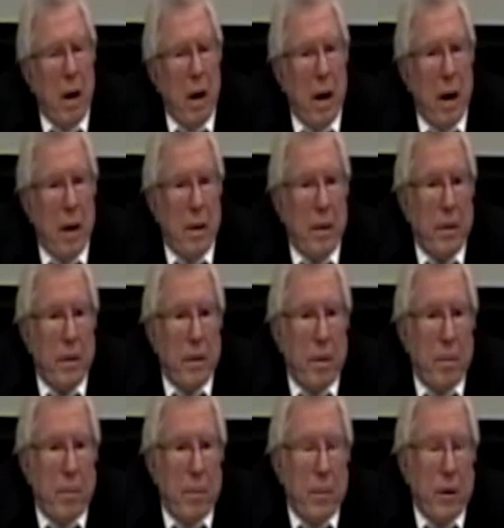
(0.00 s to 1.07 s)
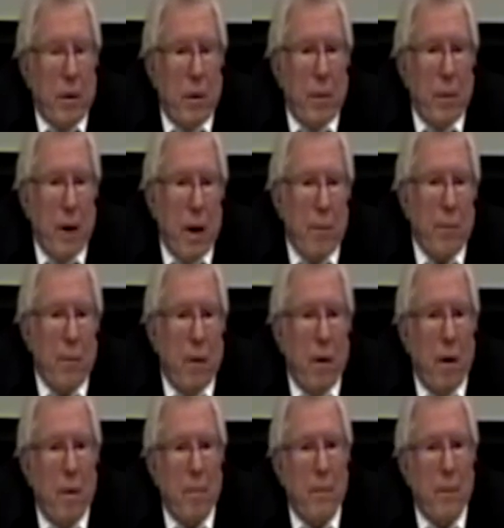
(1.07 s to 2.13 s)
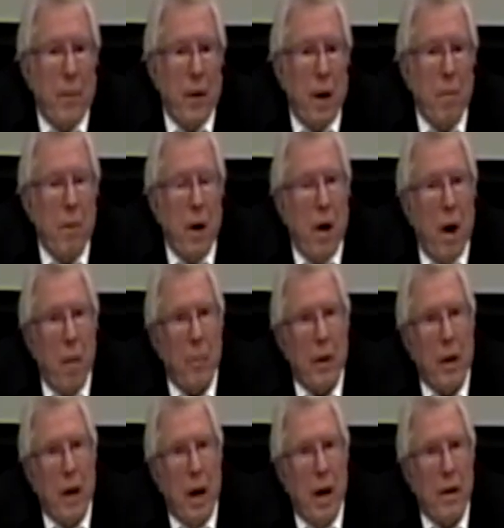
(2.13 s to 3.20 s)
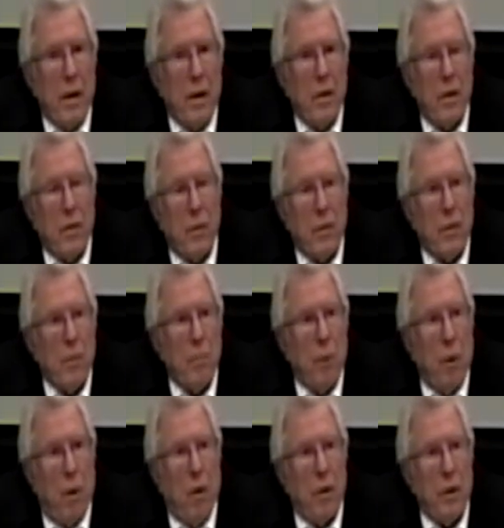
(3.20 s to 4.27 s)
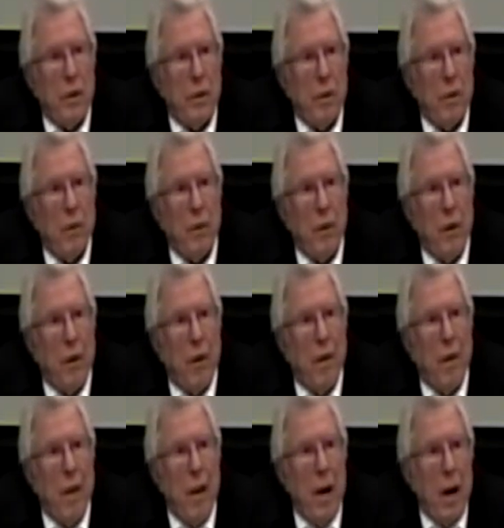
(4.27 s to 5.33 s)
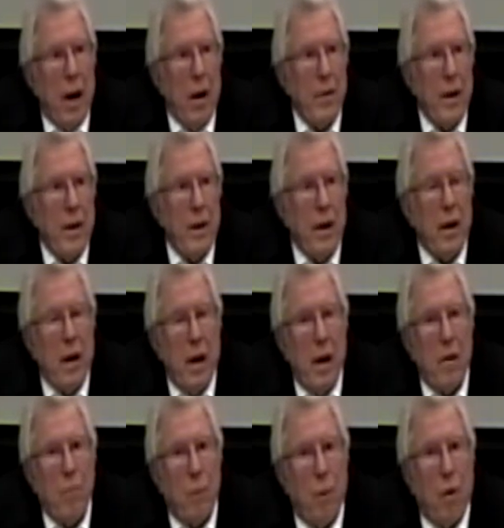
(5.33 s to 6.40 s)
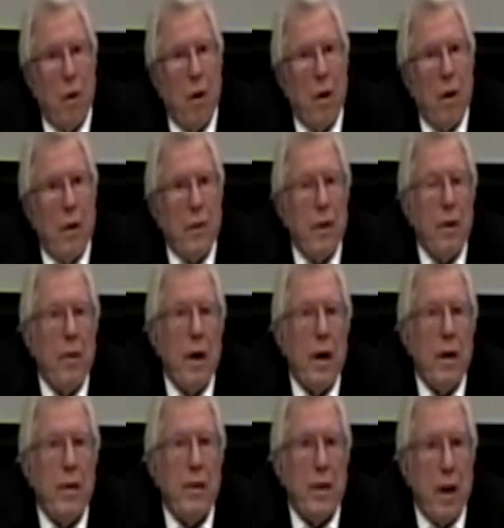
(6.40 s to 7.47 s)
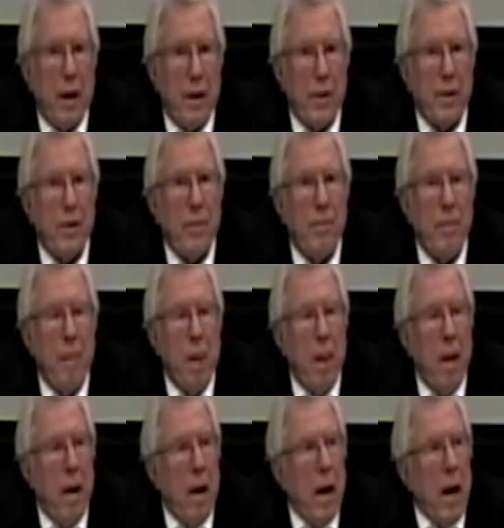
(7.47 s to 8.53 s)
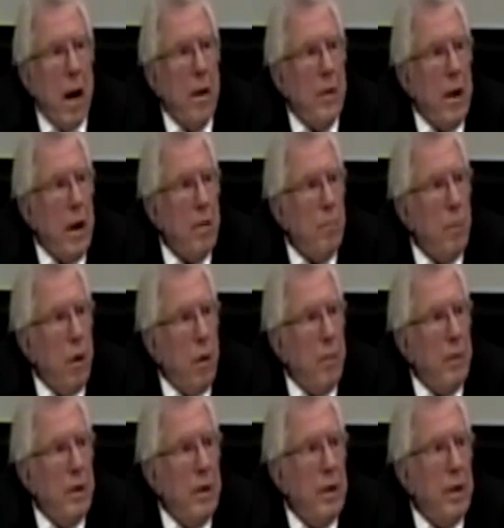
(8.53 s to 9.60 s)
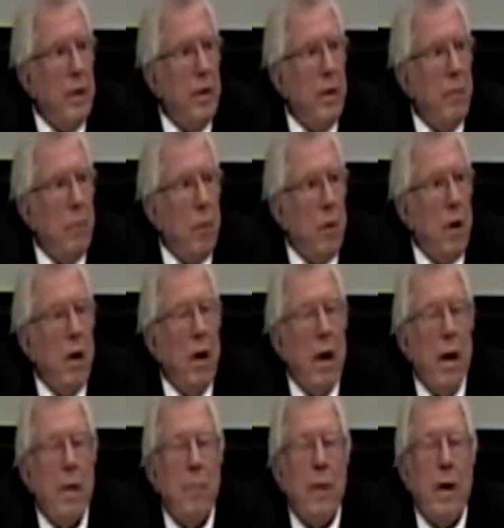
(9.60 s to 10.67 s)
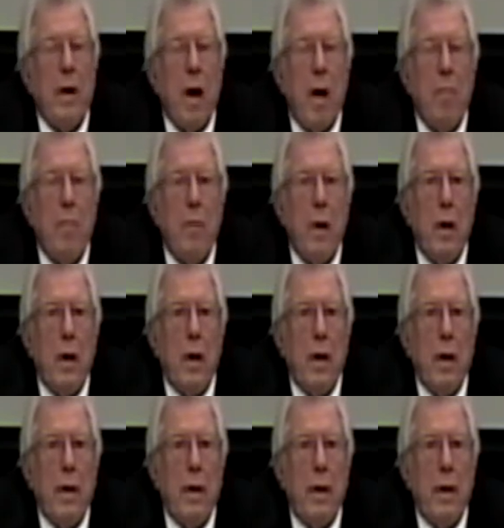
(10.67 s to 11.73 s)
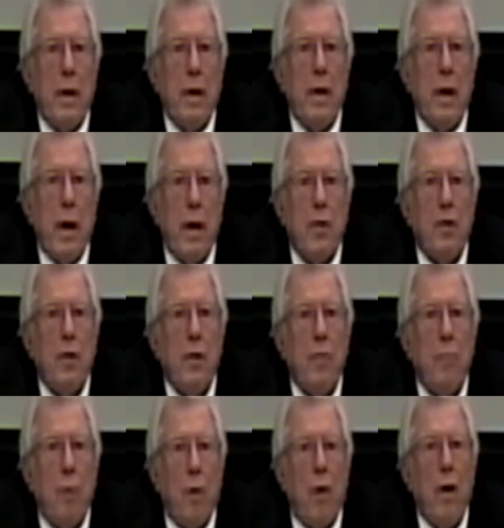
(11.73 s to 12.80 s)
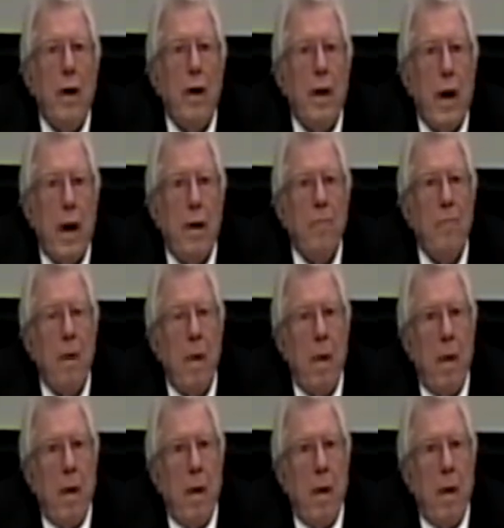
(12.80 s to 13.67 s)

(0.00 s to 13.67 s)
And um, so therefore, they were obligated to support Tokyo and they declared war on the United States. At that moment, the war had become an international war again.